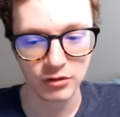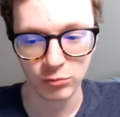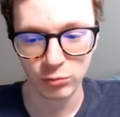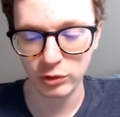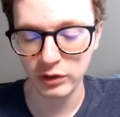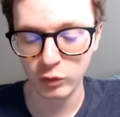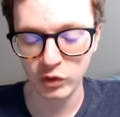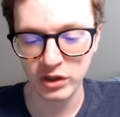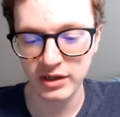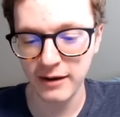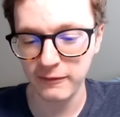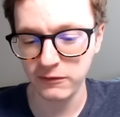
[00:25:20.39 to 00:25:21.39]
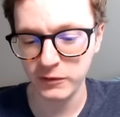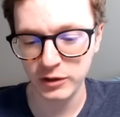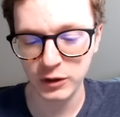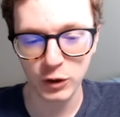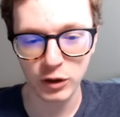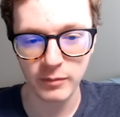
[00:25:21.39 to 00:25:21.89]
Really not
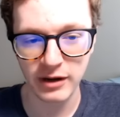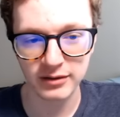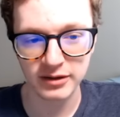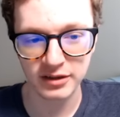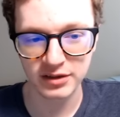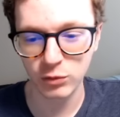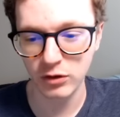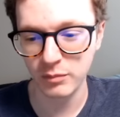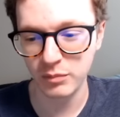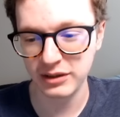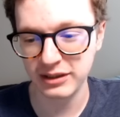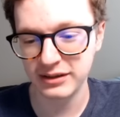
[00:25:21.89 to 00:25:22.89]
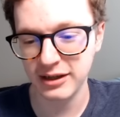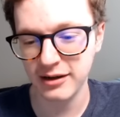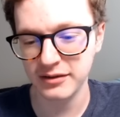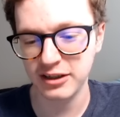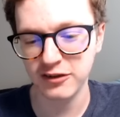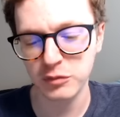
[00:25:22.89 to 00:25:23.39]
feeling good about this one, but it
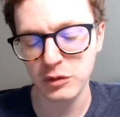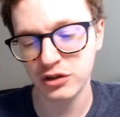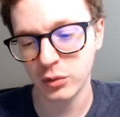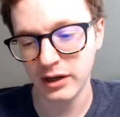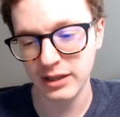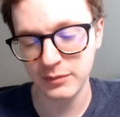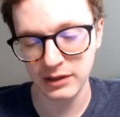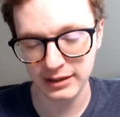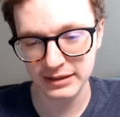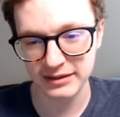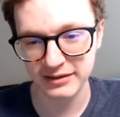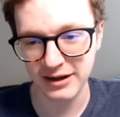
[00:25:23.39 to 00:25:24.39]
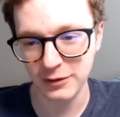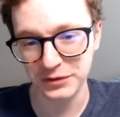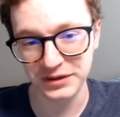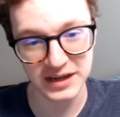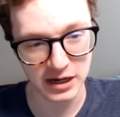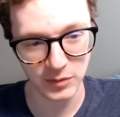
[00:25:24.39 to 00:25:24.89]
does give me 20 minutes. I
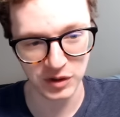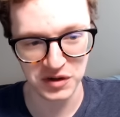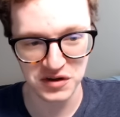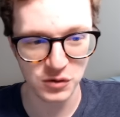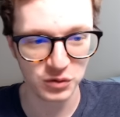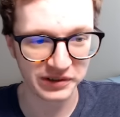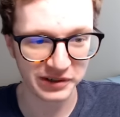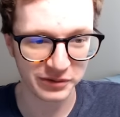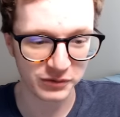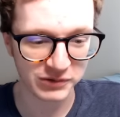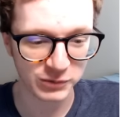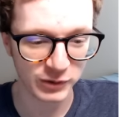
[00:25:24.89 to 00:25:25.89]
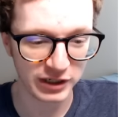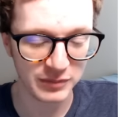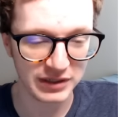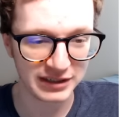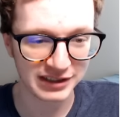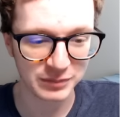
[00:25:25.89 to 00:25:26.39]
don't think I'm going to use all those 20
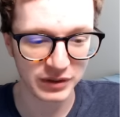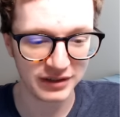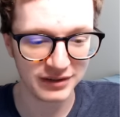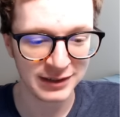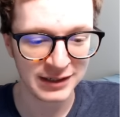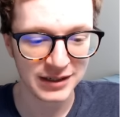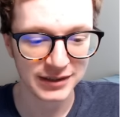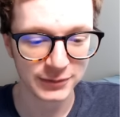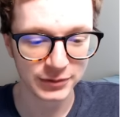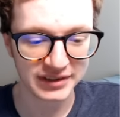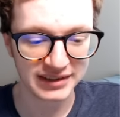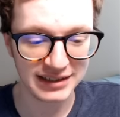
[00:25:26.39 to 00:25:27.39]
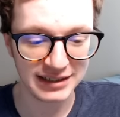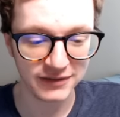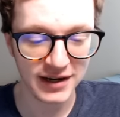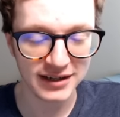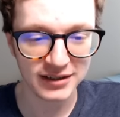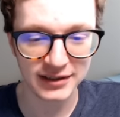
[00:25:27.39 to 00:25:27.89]
minutes, but we'll see. If
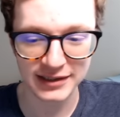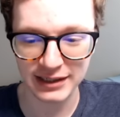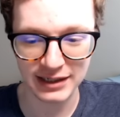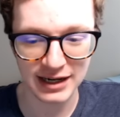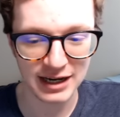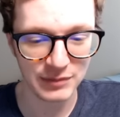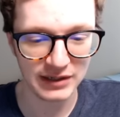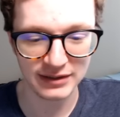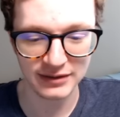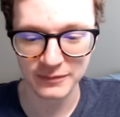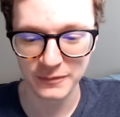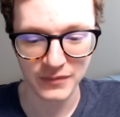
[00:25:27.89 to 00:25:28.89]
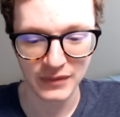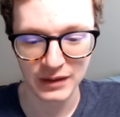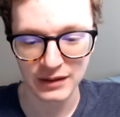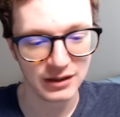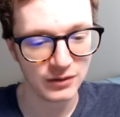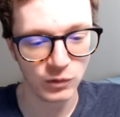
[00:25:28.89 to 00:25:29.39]
I could get,
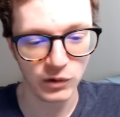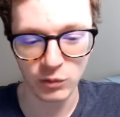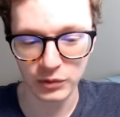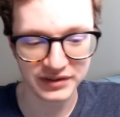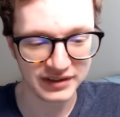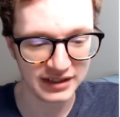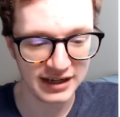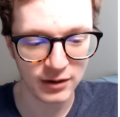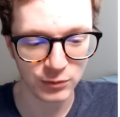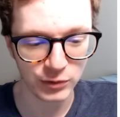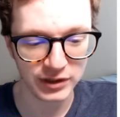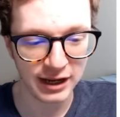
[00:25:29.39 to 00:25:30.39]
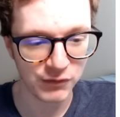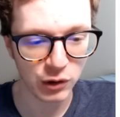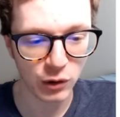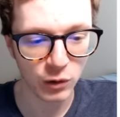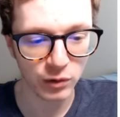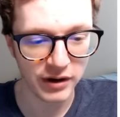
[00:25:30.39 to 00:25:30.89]
well, we'll see. I don't really have a
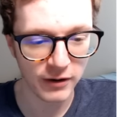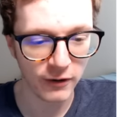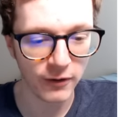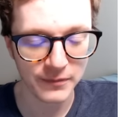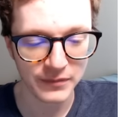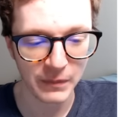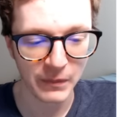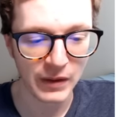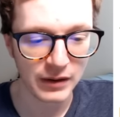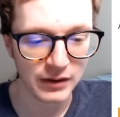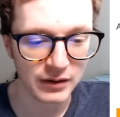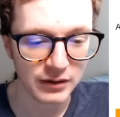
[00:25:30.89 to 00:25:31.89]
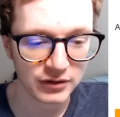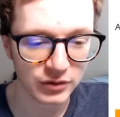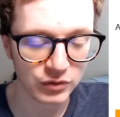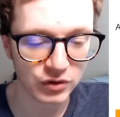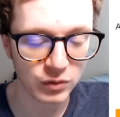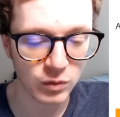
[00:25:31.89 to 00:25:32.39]
goal here.
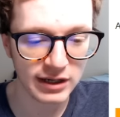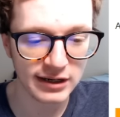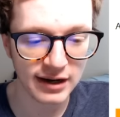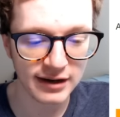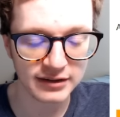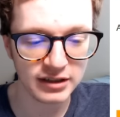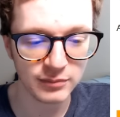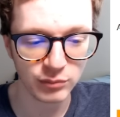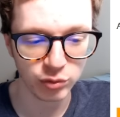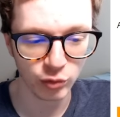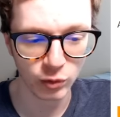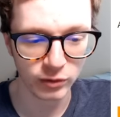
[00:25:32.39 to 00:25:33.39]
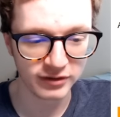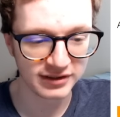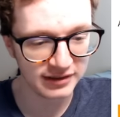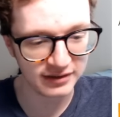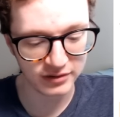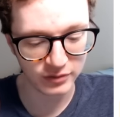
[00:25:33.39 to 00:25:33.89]
So 2019 Brewers
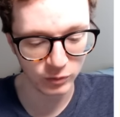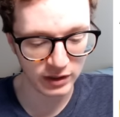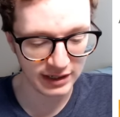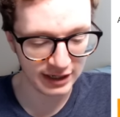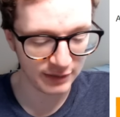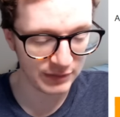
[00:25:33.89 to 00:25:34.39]
leads the way.